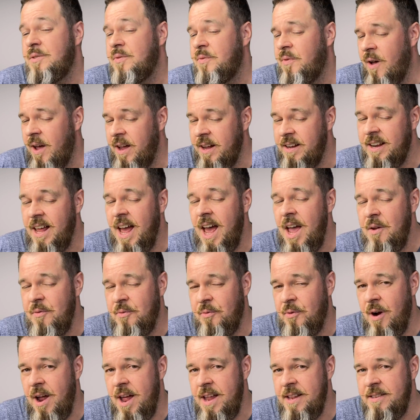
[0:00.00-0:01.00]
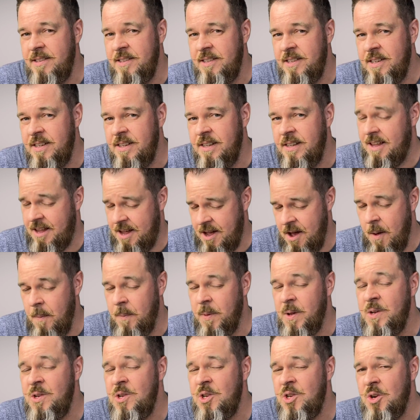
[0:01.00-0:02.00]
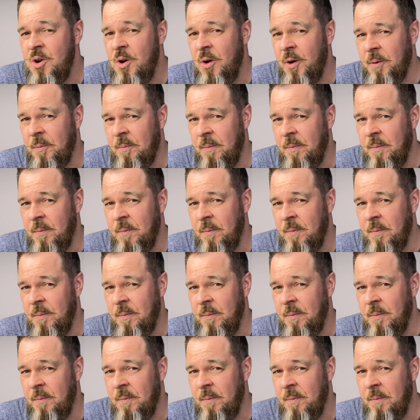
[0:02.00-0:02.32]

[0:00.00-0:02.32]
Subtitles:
find out, friends. Come and join